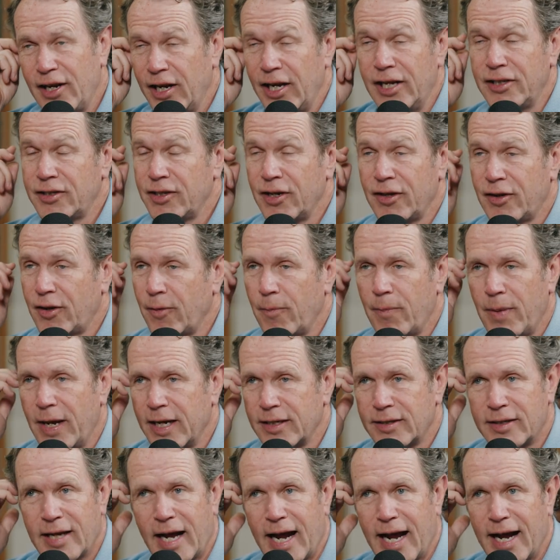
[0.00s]
isn't the
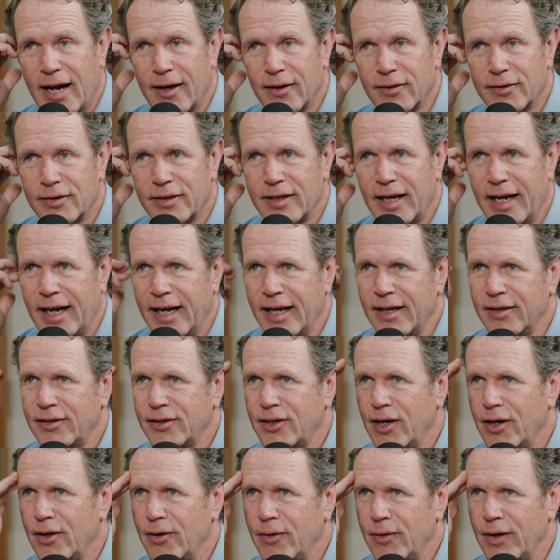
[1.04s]
best house, and
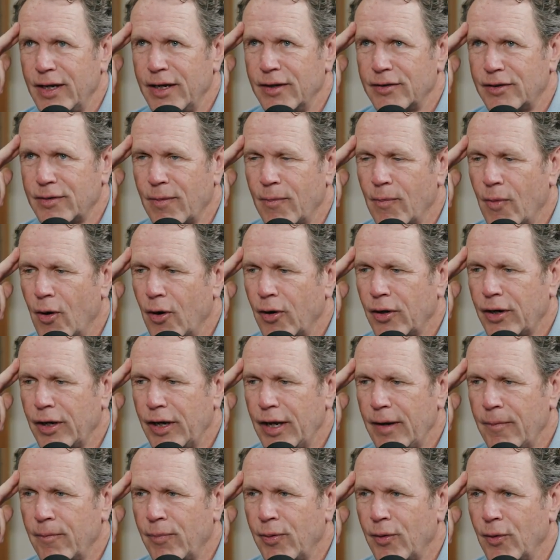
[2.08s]
so it's a
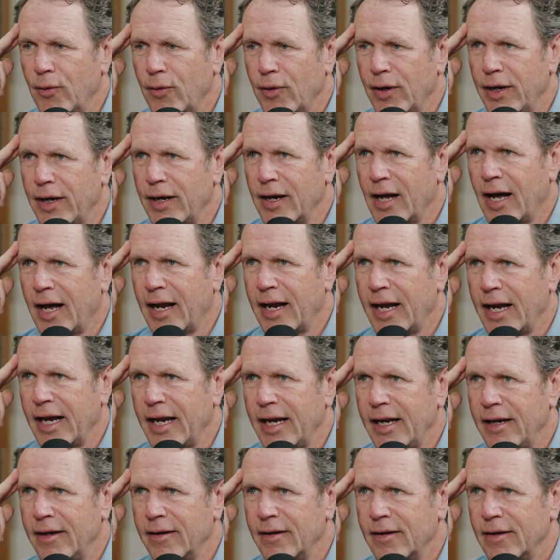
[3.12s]
marketing ploy, not
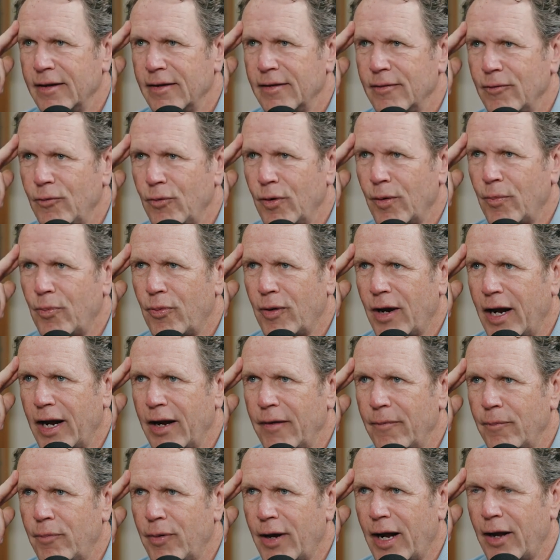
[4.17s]
a we're proud
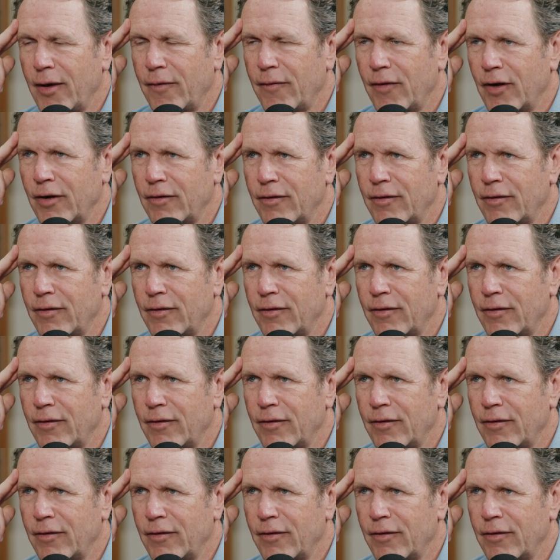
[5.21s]
of our